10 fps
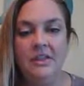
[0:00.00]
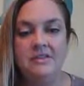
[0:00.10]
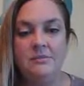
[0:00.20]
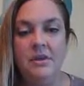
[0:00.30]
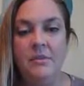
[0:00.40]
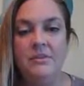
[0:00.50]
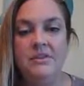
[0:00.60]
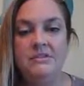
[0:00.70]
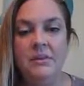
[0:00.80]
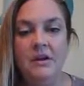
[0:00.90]
That's the problem in
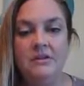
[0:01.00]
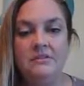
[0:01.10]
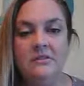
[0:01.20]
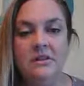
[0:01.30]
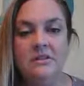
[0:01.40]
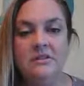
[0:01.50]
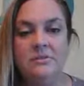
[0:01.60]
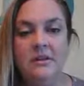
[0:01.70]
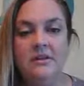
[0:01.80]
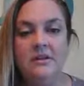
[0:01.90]
this box. Look at this
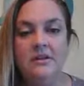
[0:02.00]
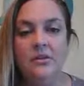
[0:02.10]
one.